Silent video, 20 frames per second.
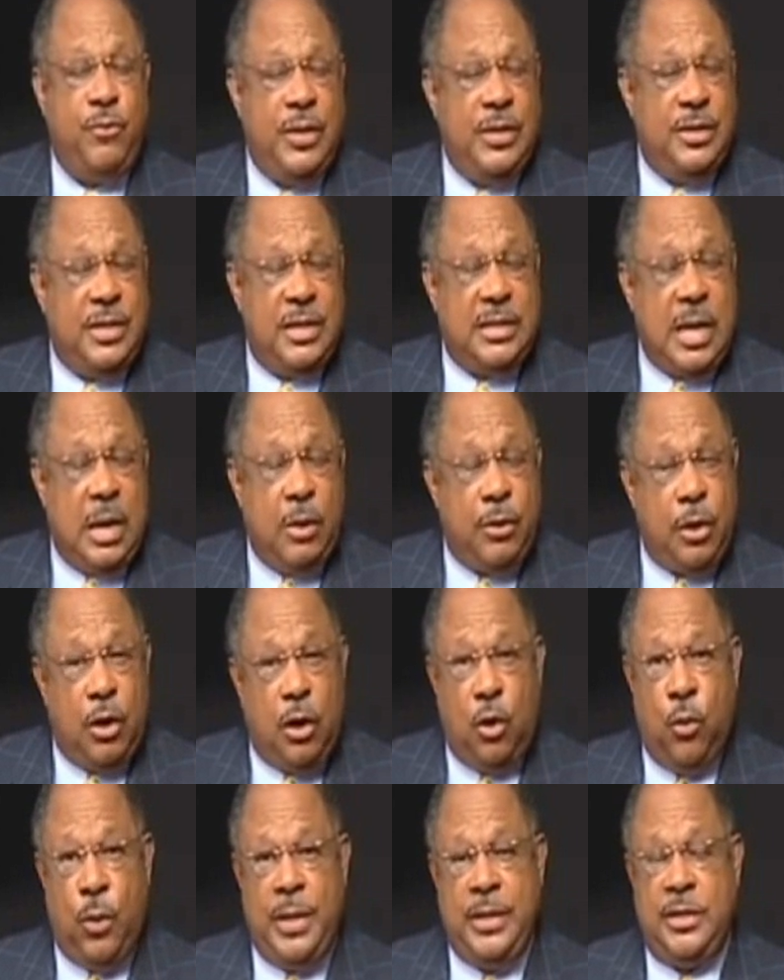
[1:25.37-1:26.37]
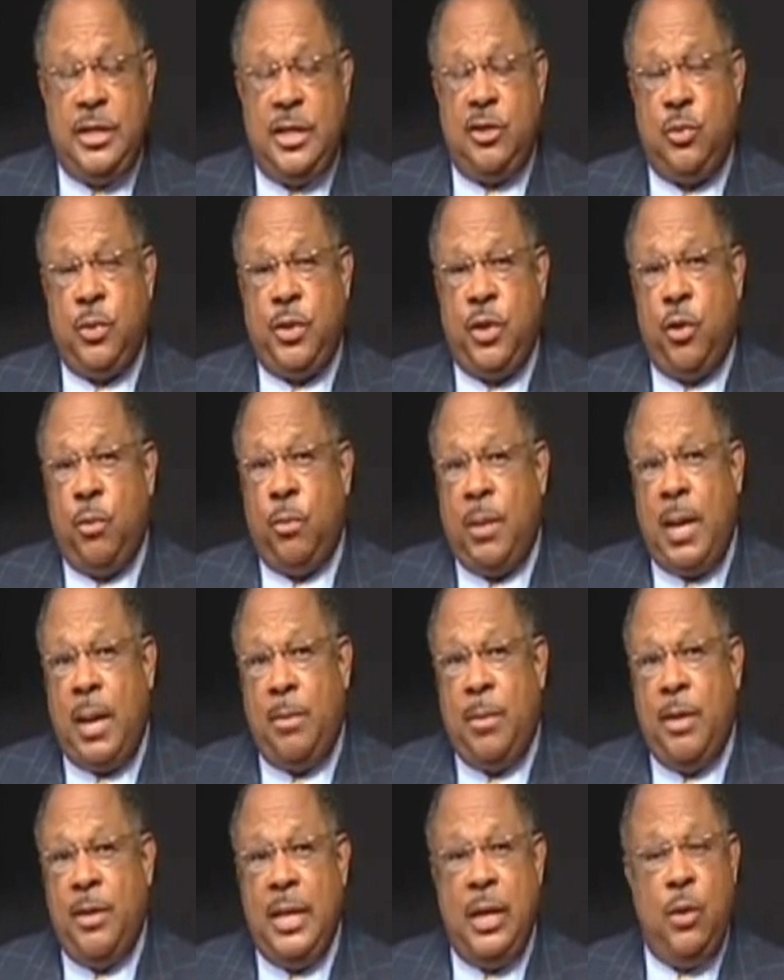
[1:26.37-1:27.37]
my friends, that's how it always is with
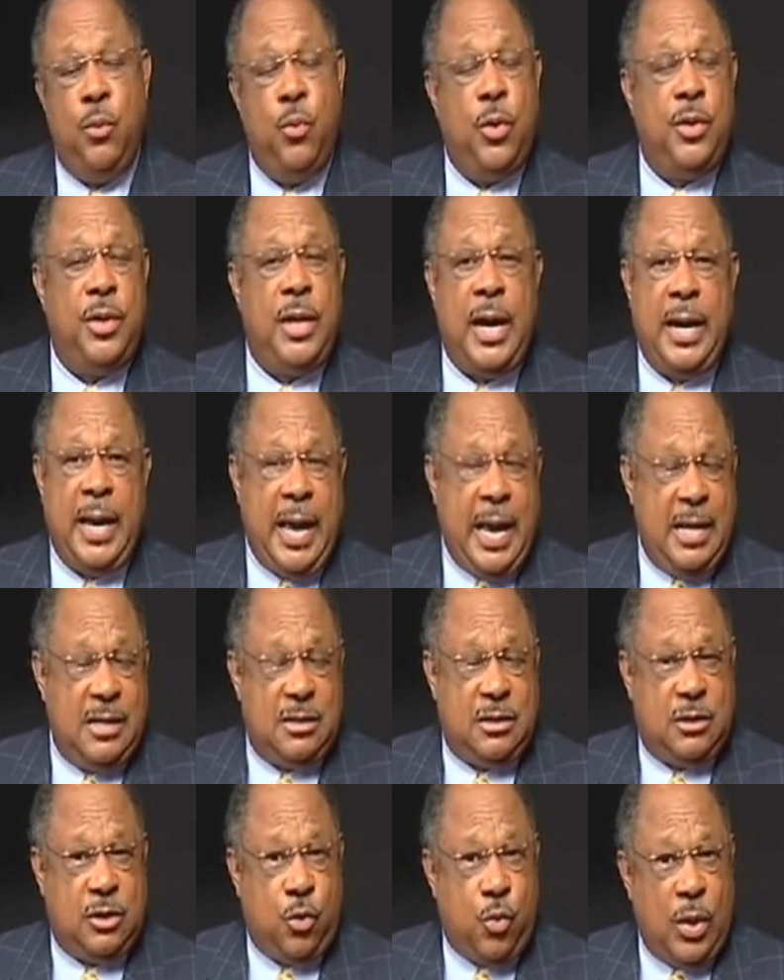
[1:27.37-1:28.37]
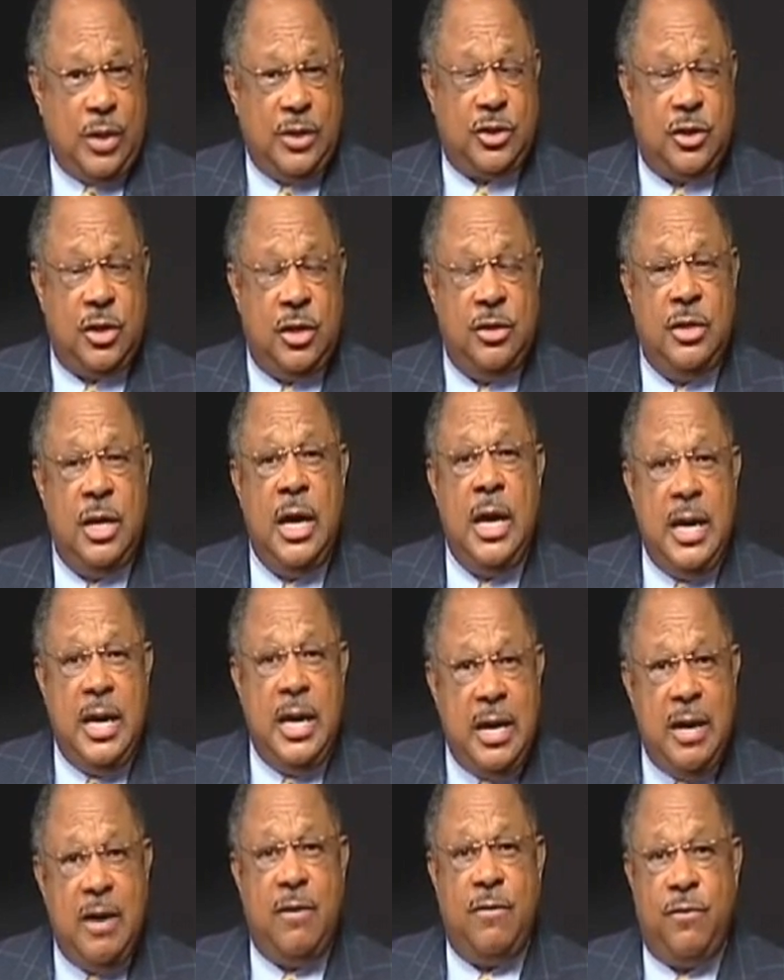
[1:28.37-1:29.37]
Obama. They will not ask questions
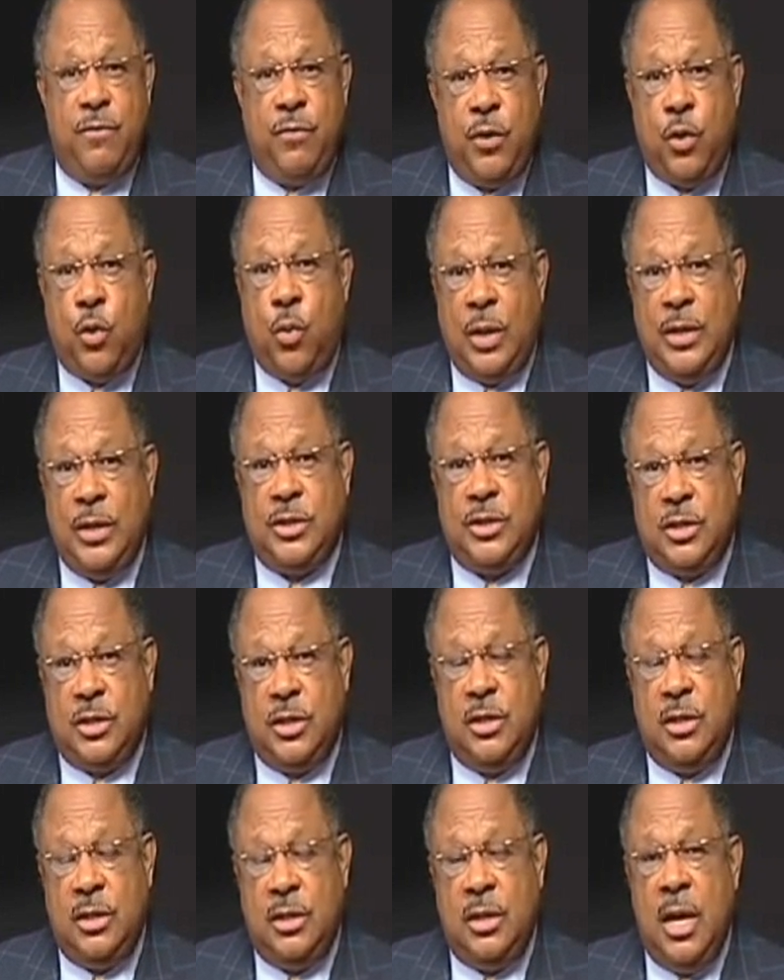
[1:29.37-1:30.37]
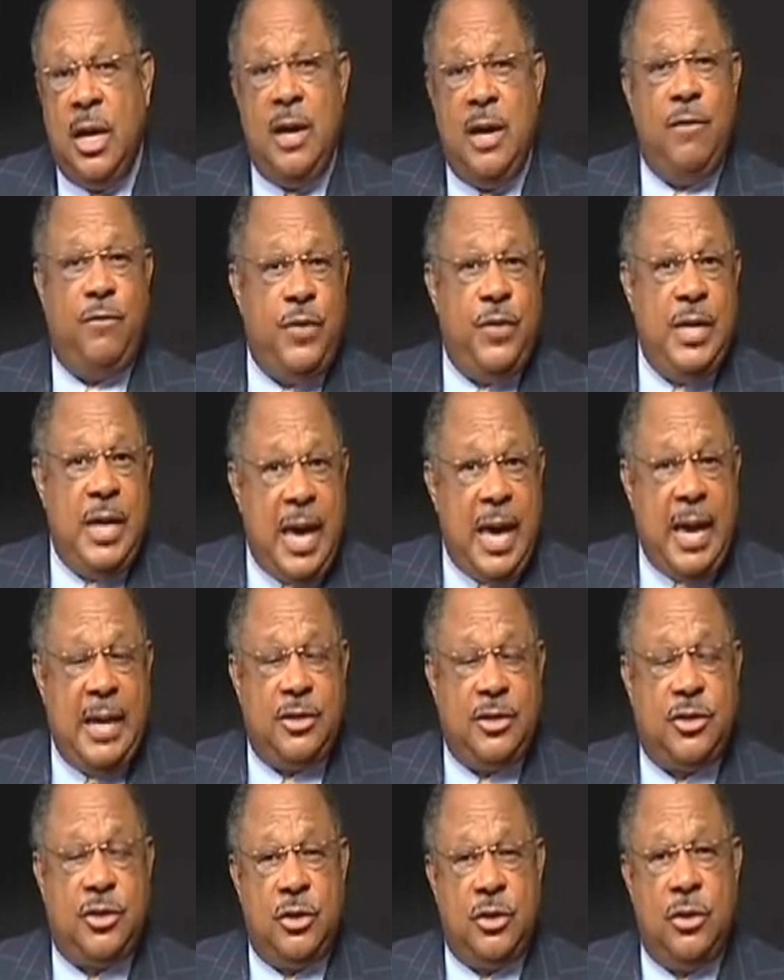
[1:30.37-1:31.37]
if the
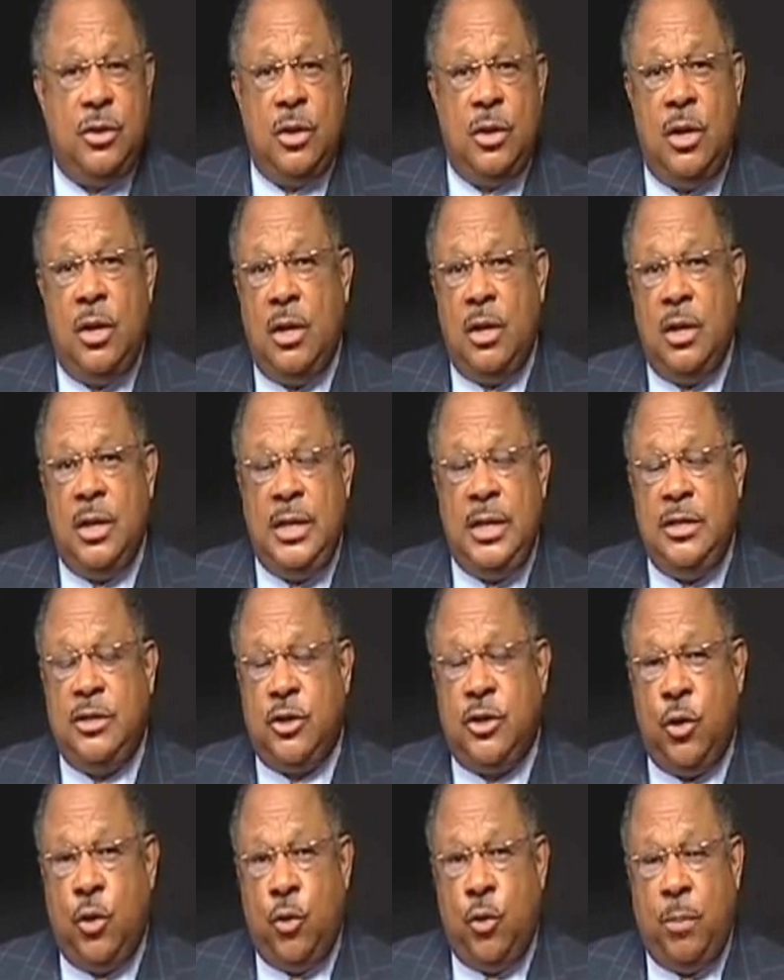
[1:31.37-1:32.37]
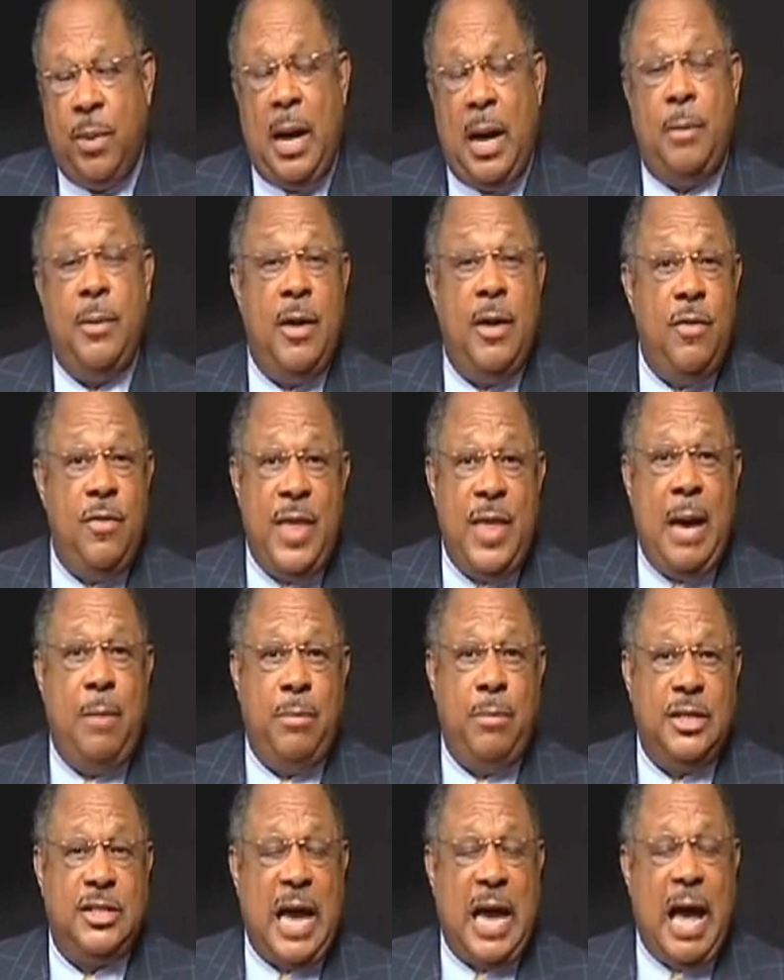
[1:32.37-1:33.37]
answer leads to Obama.
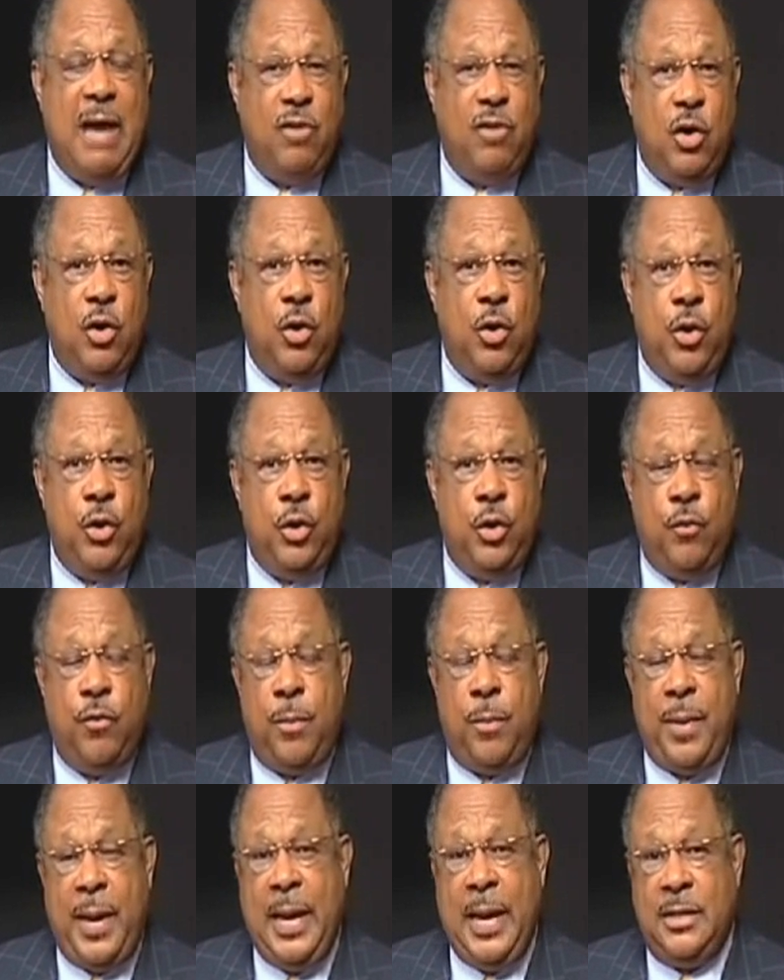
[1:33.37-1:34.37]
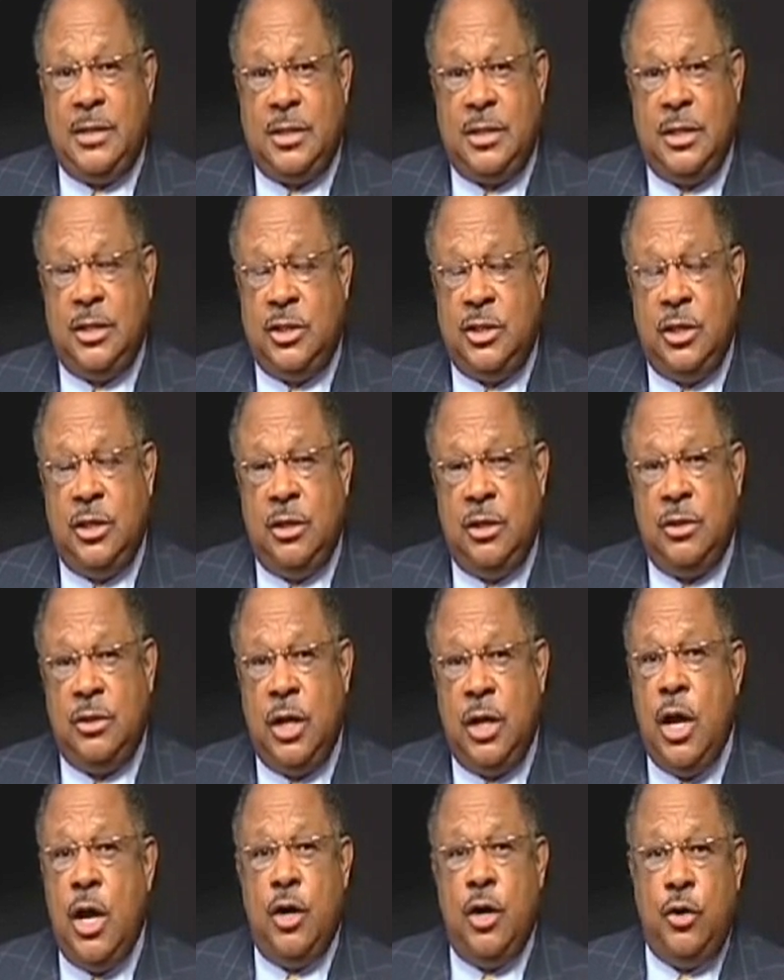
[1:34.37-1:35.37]
That much I've learned over the past 6
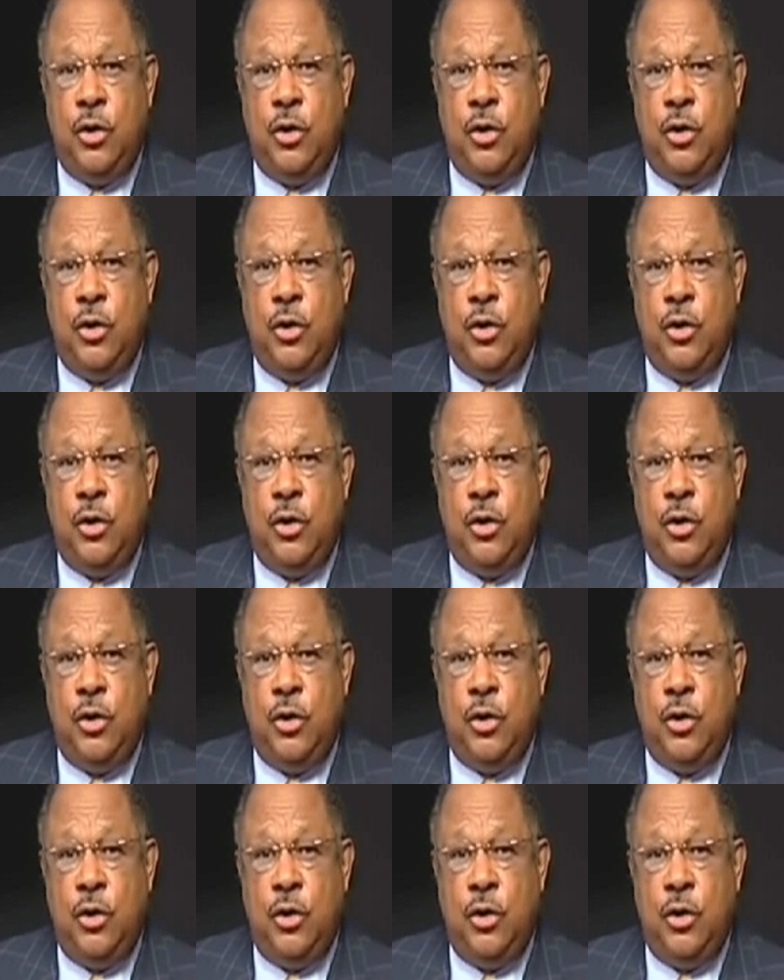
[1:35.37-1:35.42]
years.